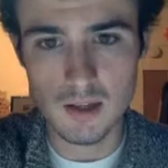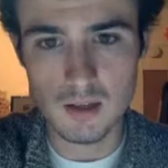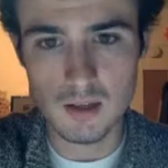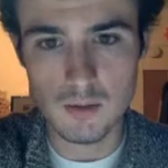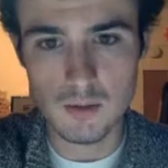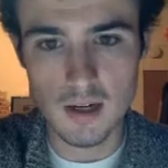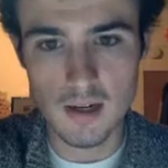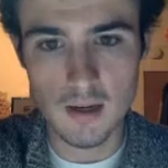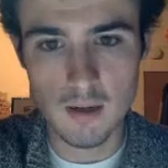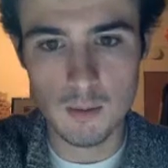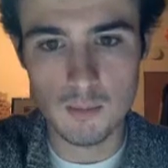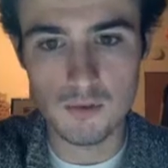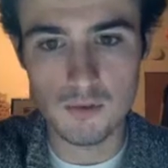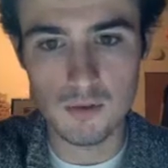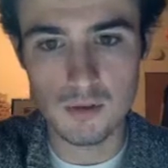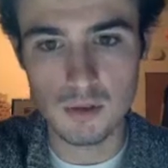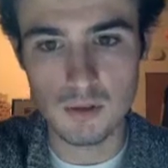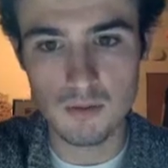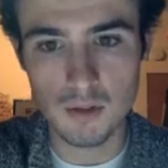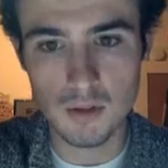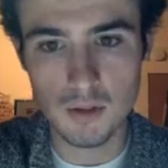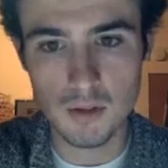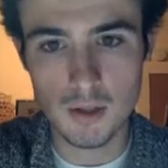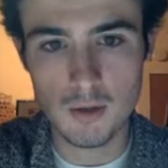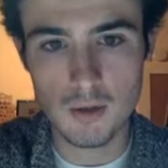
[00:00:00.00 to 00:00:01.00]
and right now I'm
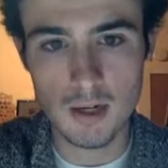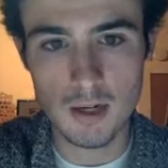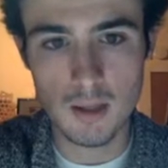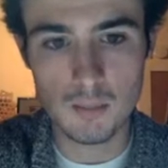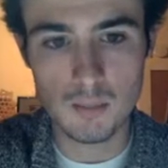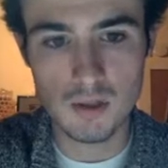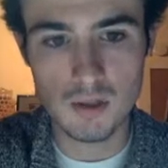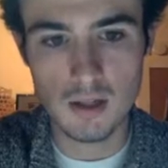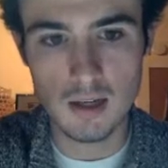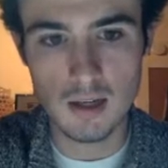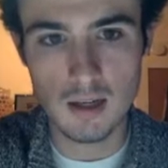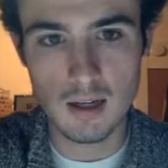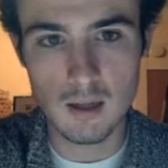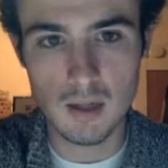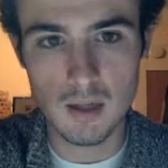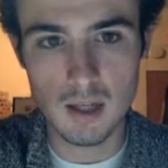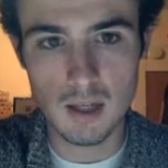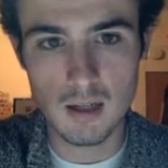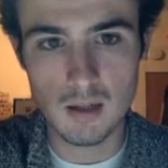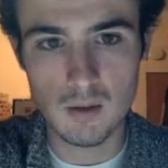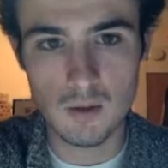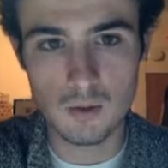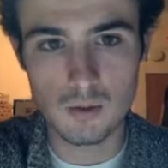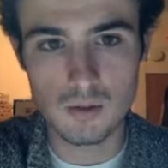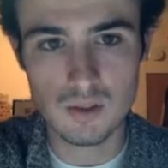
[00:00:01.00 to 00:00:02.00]
feeling very cramped on
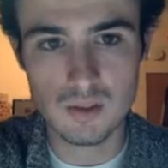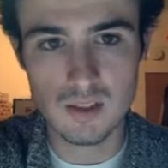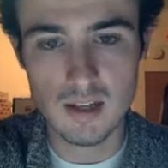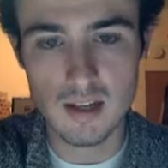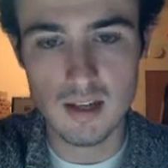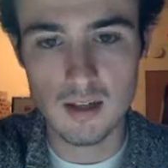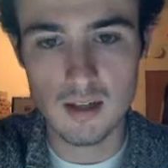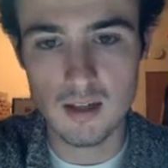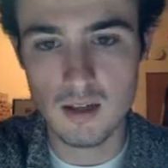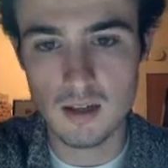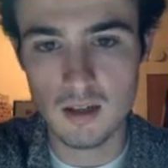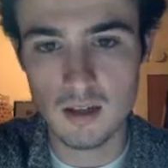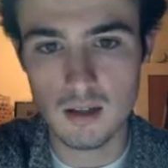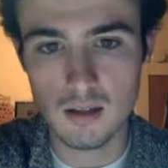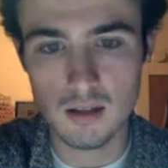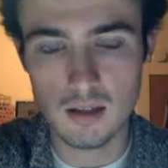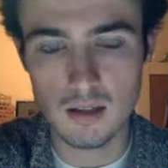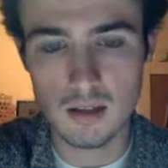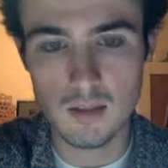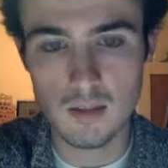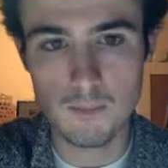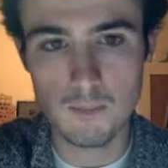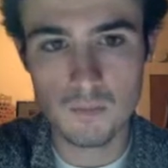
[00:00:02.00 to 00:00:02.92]
my own side, and